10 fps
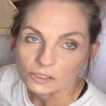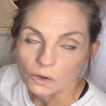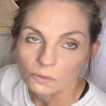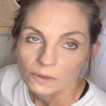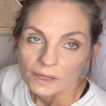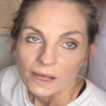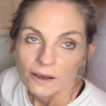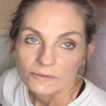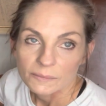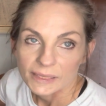coat
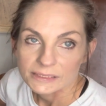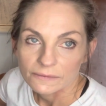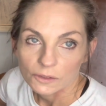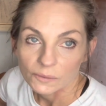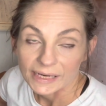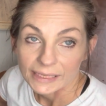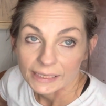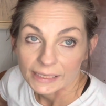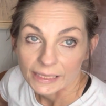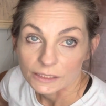of the mix of the gray
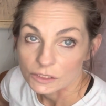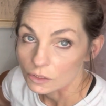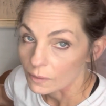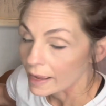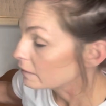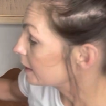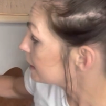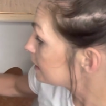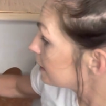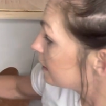linen and the snow owl that
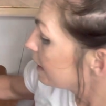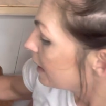I did,